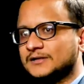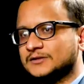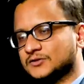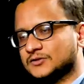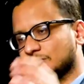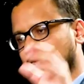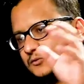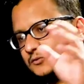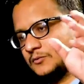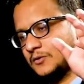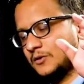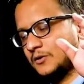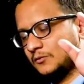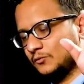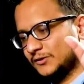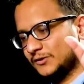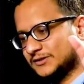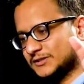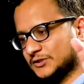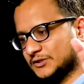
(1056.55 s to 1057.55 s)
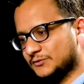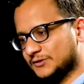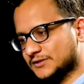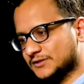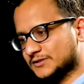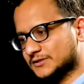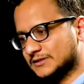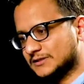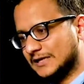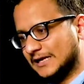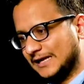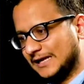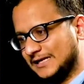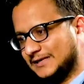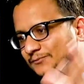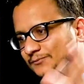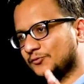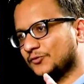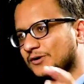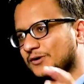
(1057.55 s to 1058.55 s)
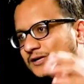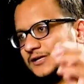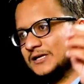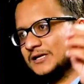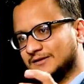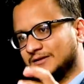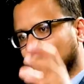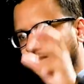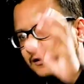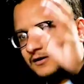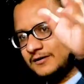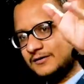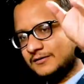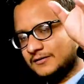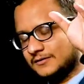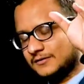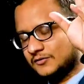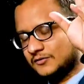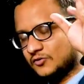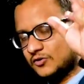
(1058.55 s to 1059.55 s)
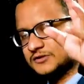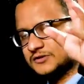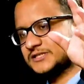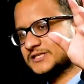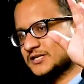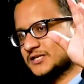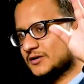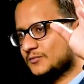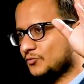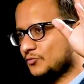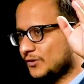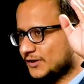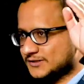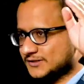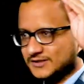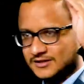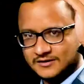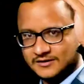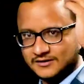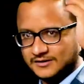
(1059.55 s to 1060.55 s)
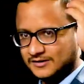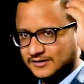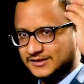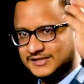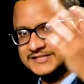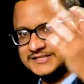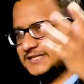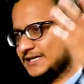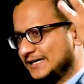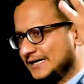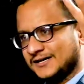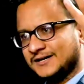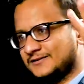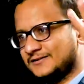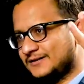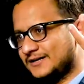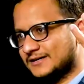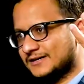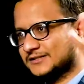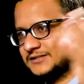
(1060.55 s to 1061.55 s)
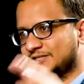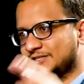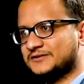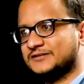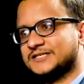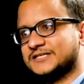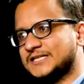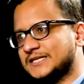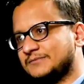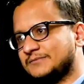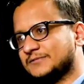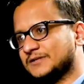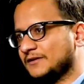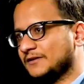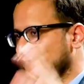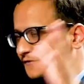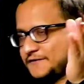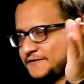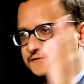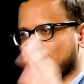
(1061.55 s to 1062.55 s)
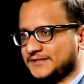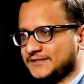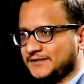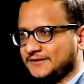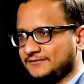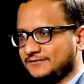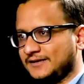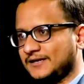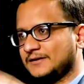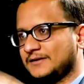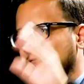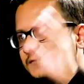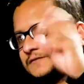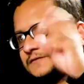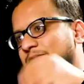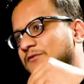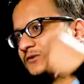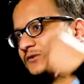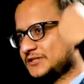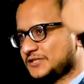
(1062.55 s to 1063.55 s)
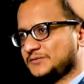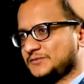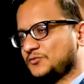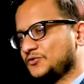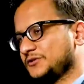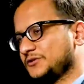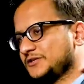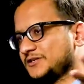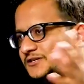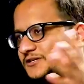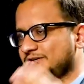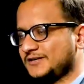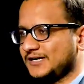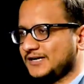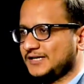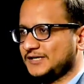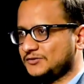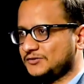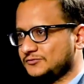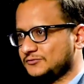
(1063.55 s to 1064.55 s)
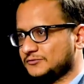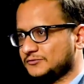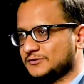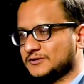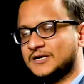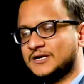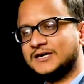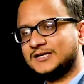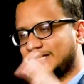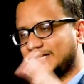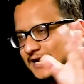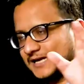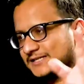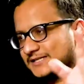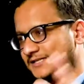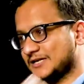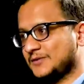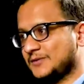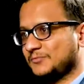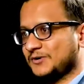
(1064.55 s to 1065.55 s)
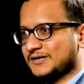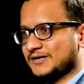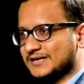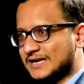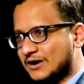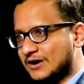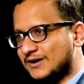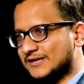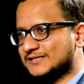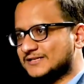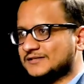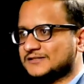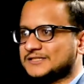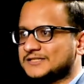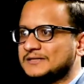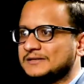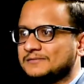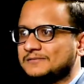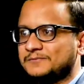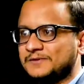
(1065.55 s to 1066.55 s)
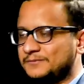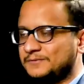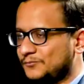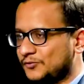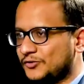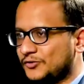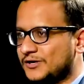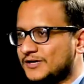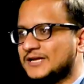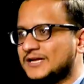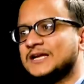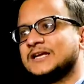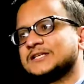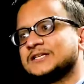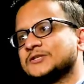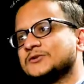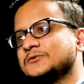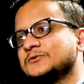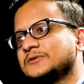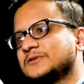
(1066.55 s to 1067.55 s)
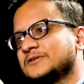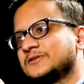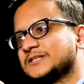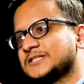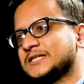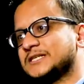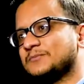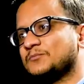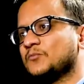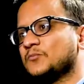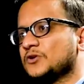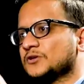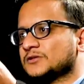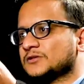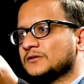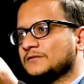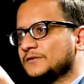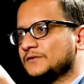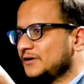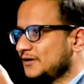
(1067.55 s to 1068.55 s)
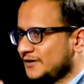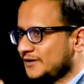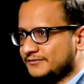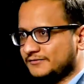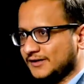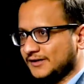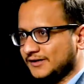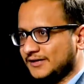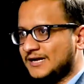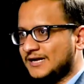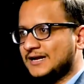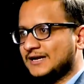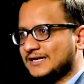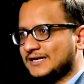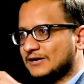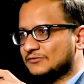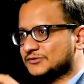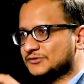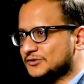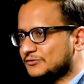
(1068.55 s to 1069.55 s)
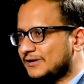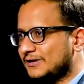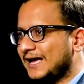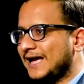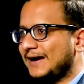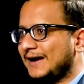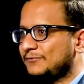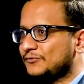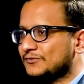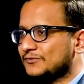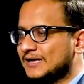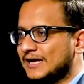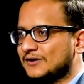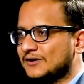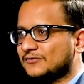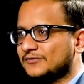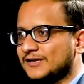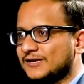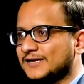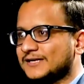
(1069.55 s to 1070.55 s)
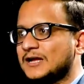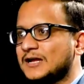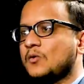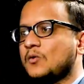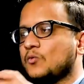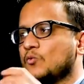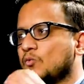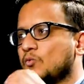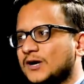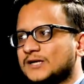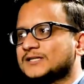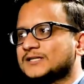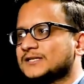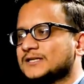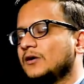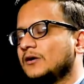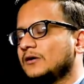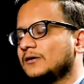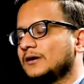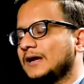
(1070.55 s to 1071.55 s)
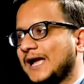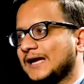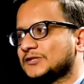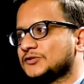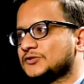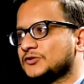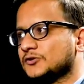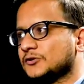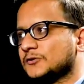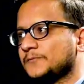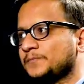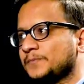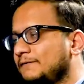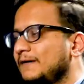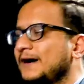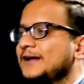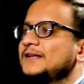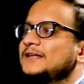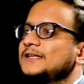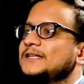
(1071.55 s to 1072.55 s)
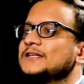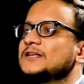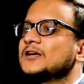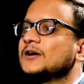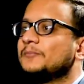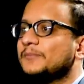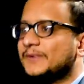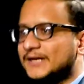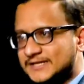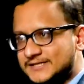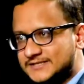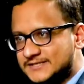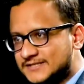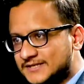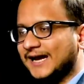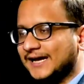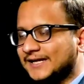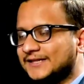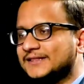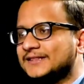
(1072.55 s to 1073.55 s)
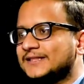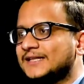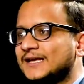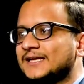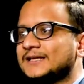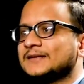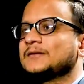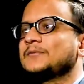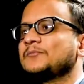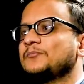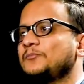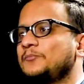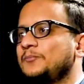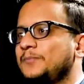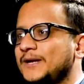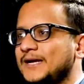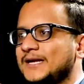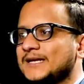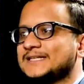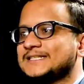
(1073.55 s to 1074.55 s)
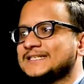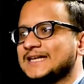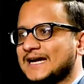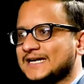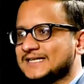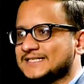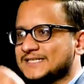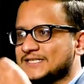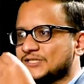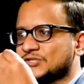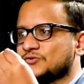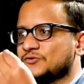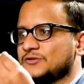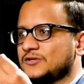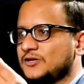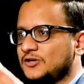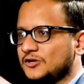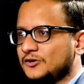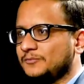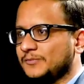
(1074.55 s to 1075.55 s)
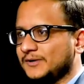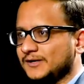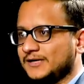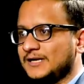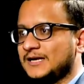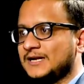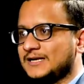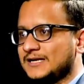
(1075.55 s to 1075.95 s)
So when she was an employee, her gross income was, let's say 100, she received 50, right? 50 was deposited directly to tax. But now as a self-employed, she would receive most of the 100. Now she will have to calculate what her actual final income is and then pay taxes to the government.